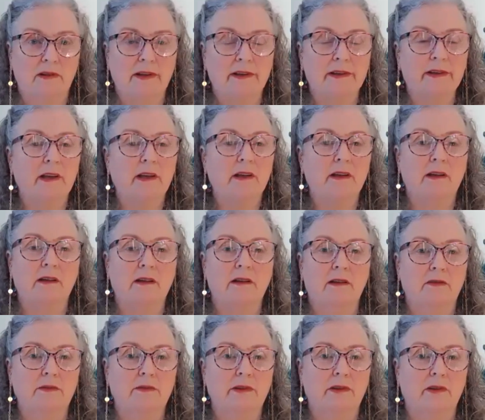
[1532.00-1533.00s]
liking
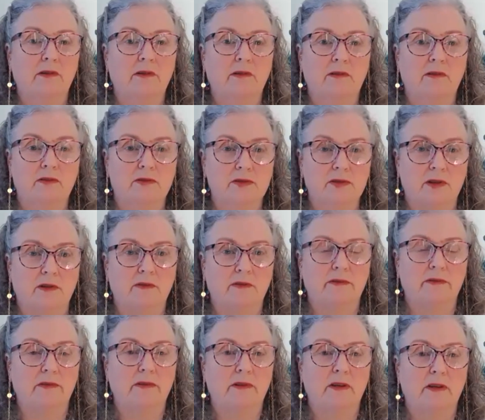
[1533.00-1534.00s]
and loving
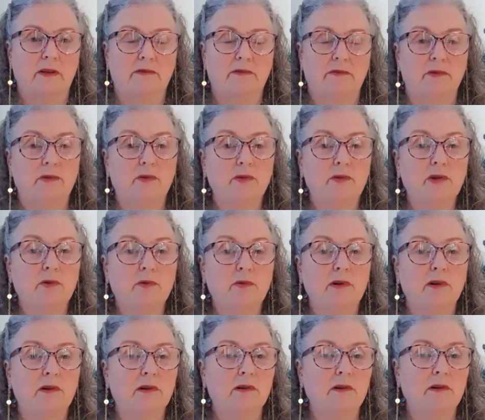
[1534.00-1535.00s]
yourself for who
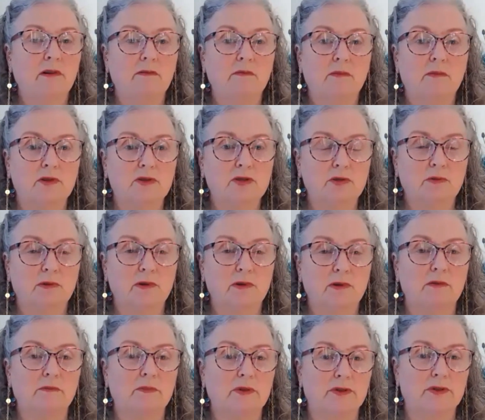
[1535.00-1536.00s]
you are and what
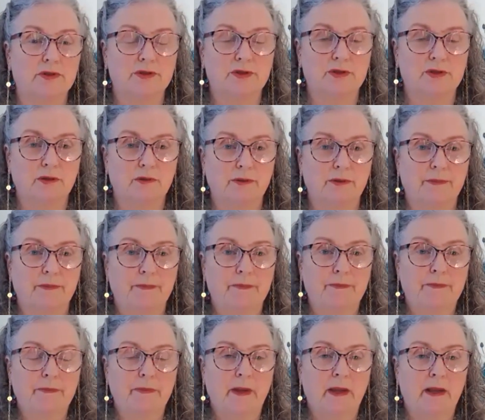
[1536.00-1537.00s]
you do.
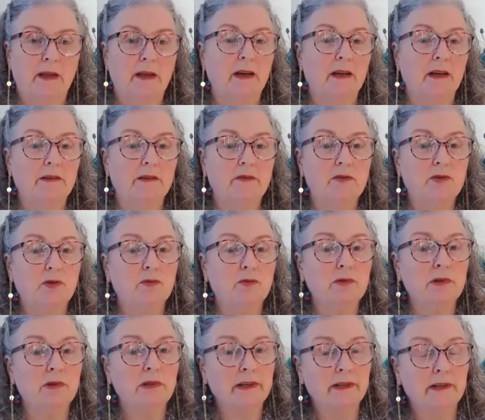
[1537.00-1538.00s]
And if you
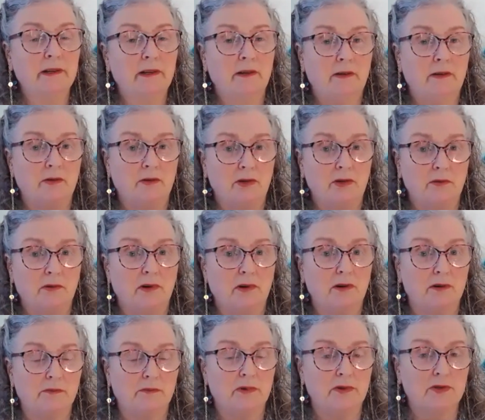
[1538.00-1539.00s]
don't like who you
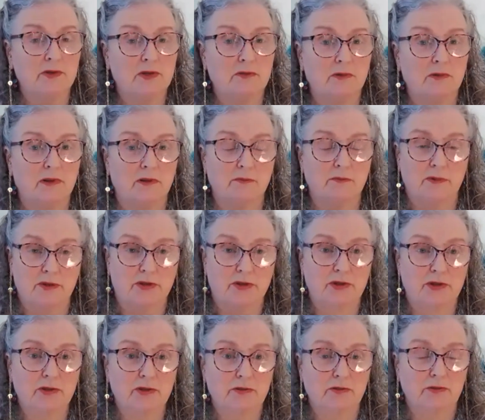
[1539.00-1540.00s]
are and what
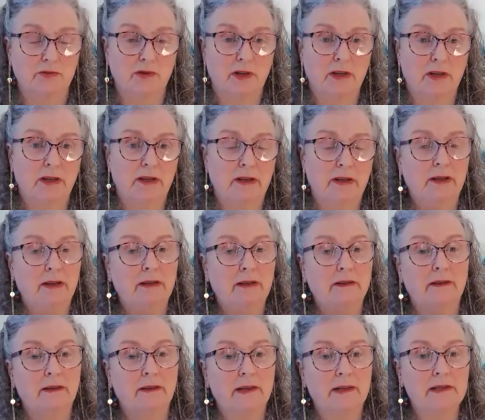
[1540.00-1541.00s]
you do,
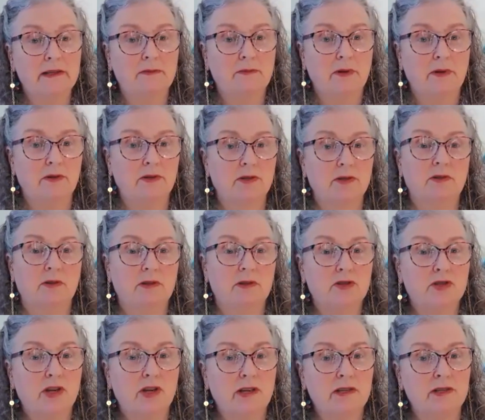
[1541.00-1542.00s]
then guess what? You
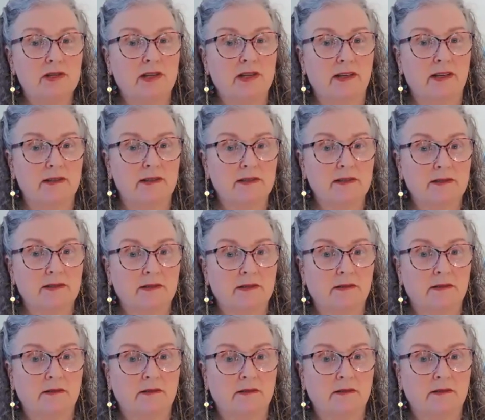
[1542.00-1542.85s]
can change that.